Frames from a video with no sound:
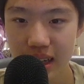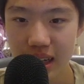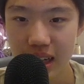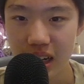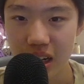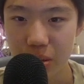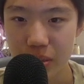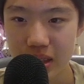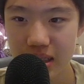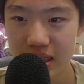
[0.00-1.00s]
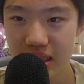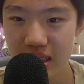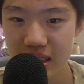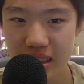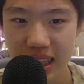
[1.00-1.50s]

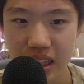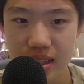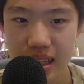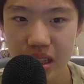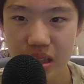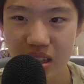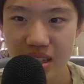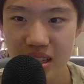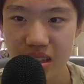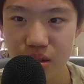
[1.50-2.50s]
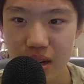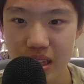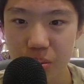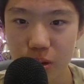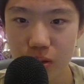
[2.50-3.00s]
okay, let's say he does
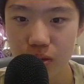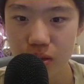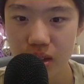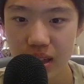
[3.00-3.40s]
random move.